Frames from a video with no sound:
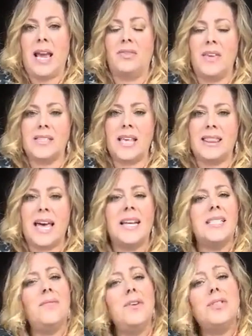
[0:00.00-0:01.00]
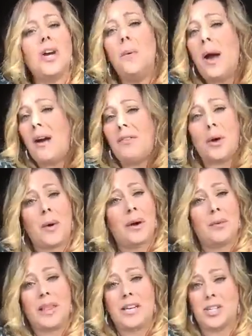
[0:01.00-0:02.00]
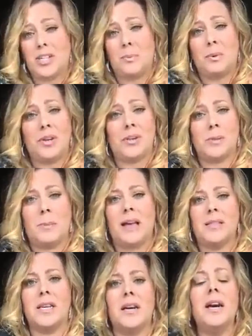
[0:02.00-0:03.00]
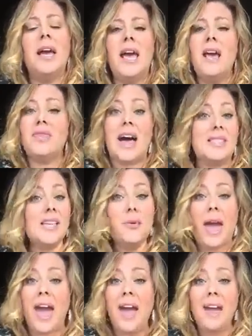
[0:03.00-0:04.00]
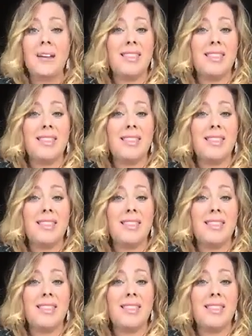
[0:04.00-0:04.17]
and things like that is if you don't have a great relationship with your sponsor, that's okay.